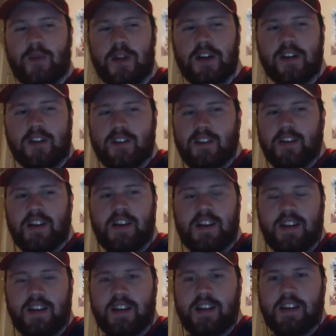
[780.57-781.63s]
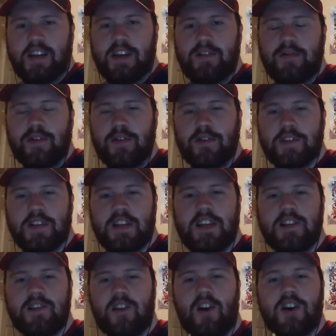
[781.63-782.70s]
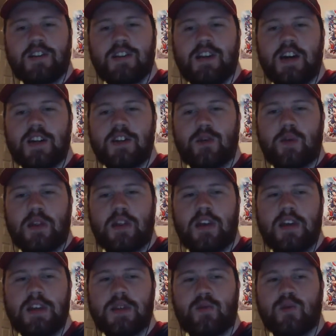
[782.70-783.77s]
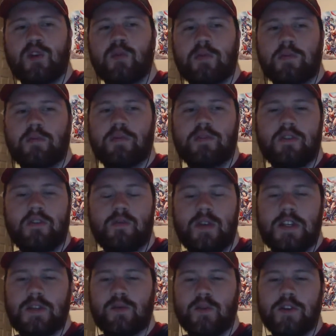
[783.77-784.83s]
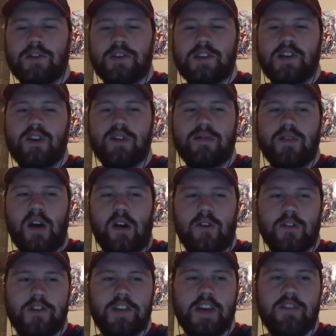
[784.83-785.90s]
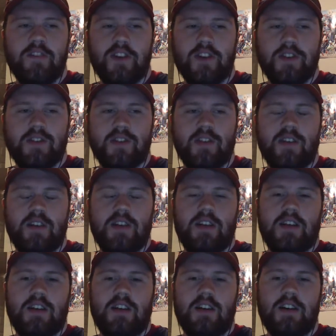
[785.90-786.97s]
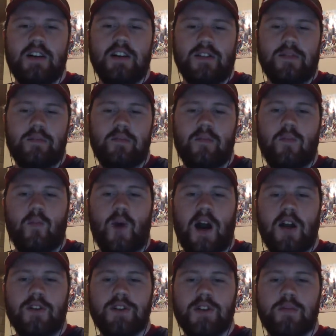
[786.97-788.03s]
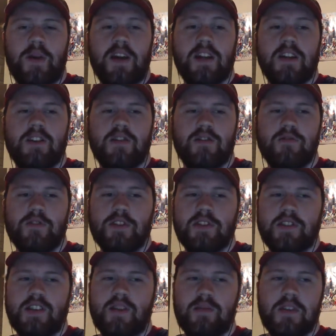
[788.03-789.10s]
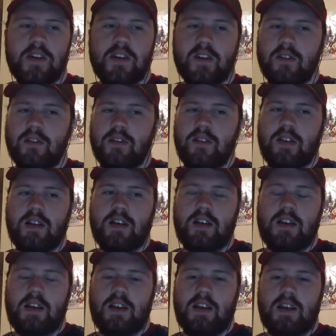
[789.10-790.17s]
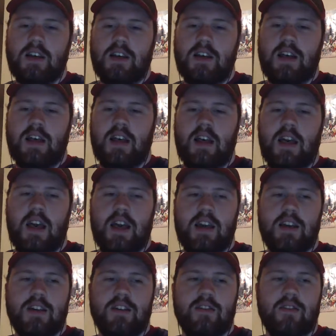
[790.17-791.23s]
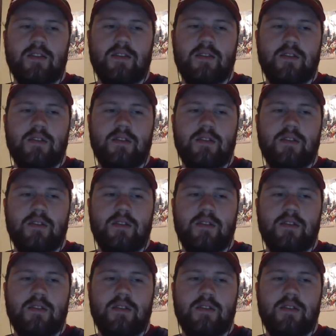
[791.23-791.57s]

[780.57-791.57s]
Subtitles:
where he feels that he's lost touch with his real self, Otto Octavius, while Spidey is doing the same thing. And